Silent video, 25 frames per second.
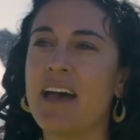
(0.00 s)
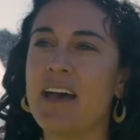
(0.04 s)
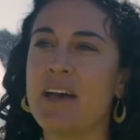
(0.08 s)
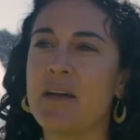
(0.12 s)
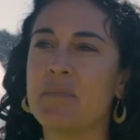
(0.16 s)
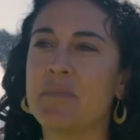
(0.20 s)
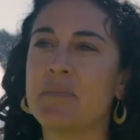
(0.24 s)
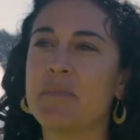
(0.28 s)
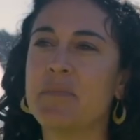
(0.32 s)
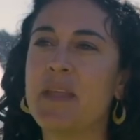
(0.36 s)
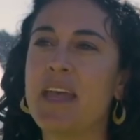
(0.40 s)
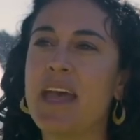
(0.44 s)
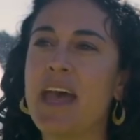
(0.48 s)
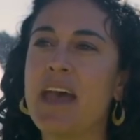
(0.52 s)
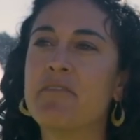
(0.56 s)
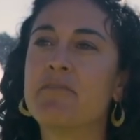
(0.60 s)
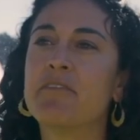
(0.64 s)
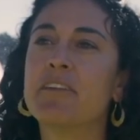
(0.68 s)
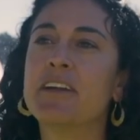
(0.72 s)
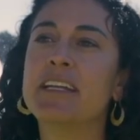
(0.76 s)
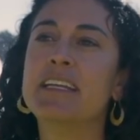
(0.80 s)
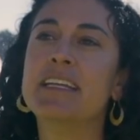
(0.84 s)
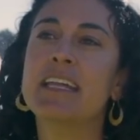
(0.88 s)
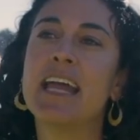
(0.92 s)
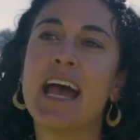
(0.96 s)
Um,
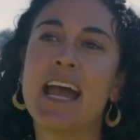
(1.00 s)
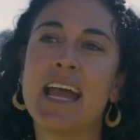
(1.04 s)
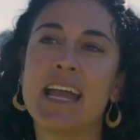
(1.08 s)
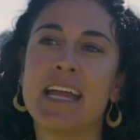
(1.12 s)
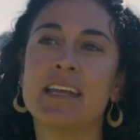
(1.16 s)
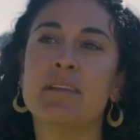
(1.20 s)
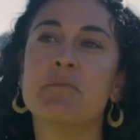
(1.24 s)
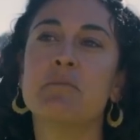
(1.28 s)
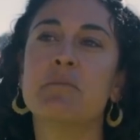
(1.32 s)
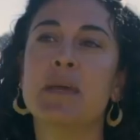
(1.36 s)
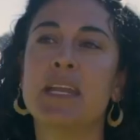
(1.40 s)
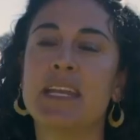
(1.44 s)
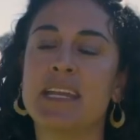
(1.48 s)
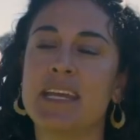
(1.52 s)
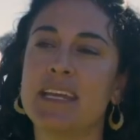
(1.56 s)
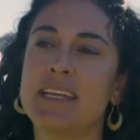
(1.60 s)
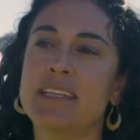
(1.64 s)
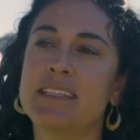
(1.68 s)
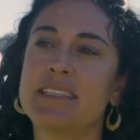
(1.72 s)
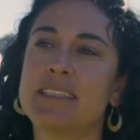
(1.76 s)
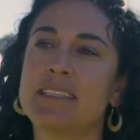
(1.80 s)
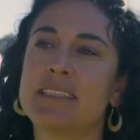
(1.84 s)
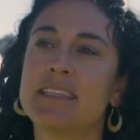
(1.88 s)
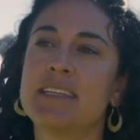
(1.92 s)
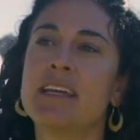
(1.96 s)
every nine
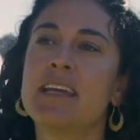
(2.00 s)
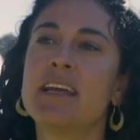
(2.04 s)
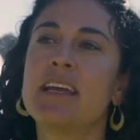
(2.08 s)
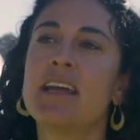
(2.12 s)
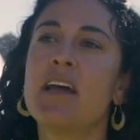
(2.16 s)
minutes,